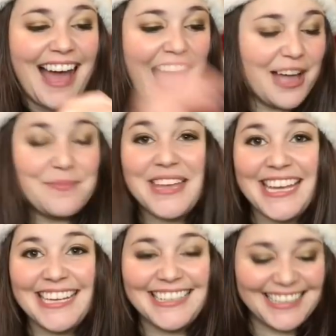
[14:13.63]
I
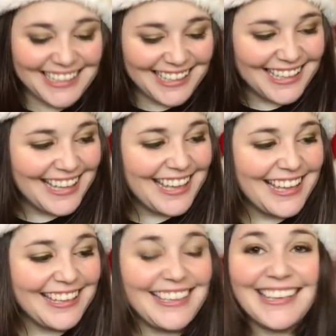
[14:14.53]
mean,
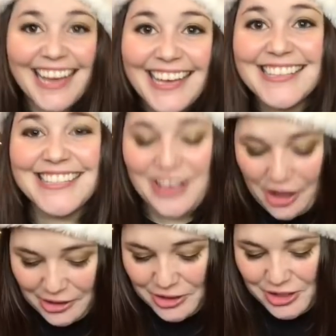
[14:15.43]
yes,
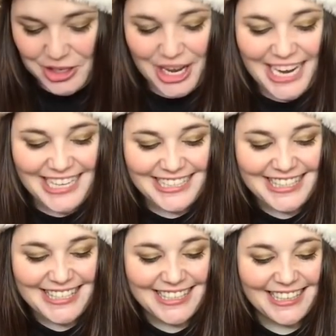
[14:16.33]
Cauldron
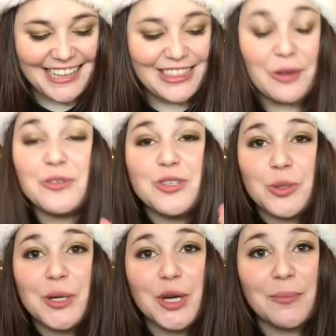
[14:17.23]
Crates. Those
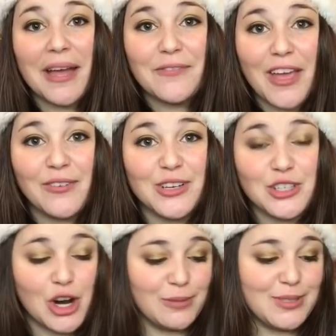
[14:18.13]
three are my favorite
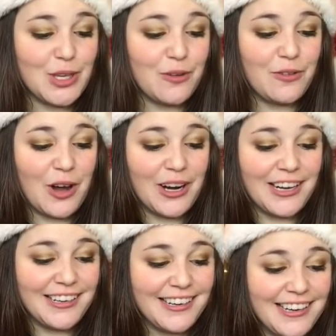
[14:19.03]
charms so
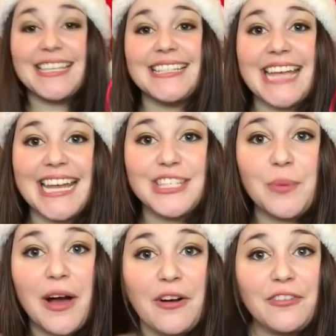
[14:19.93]
far. It's day
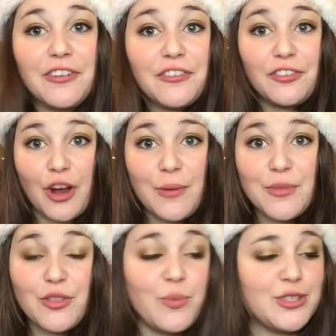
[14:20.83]
12
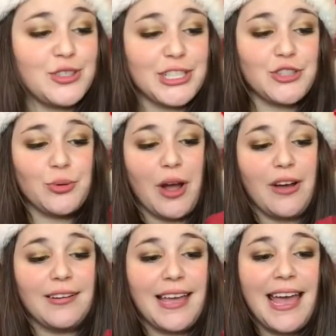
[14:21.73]
from the Wizarding
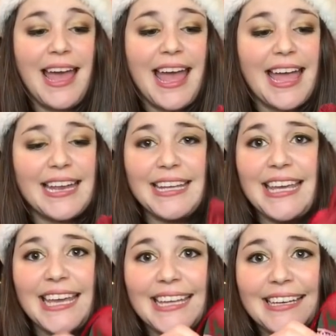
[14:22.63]
Trunk. And
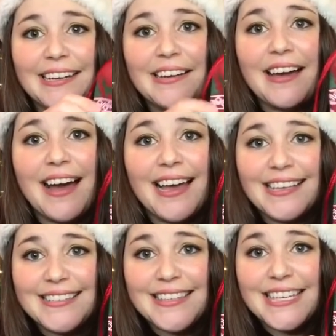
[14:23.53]
again,
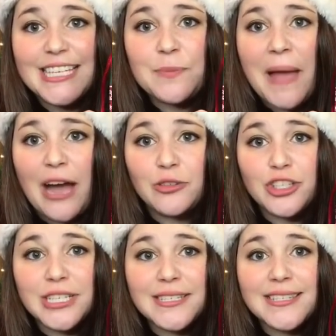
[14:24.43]
guys, these
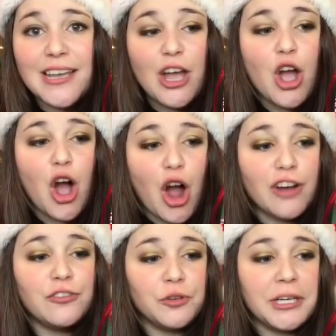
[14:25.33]
pouches
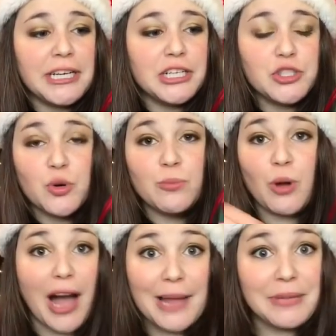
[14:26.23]
are freaking
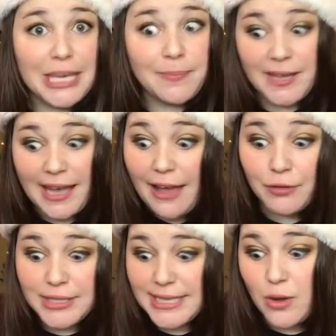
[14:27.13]
adorable. I'm keeping
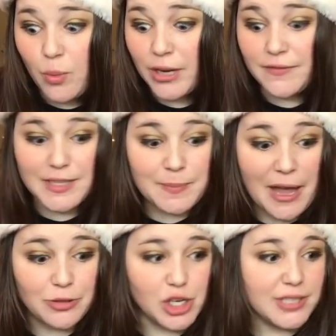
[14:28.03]
every single one of these
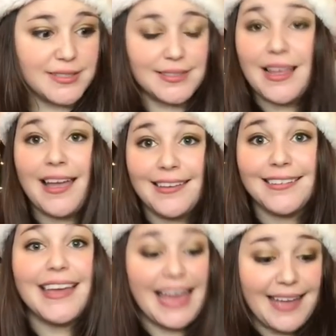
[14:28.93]
pouches.
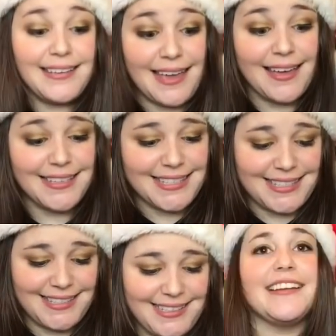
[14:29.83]
Like, heck
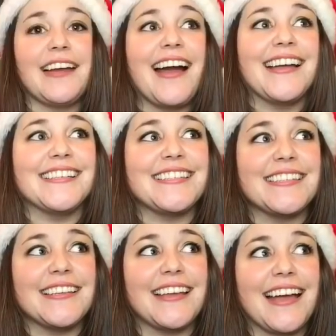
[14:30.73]
yes. Guys,
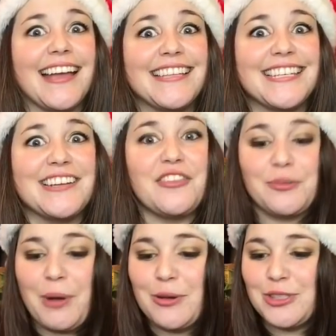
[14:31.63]
it's
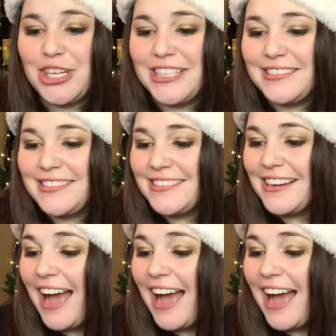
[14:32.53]
another potion.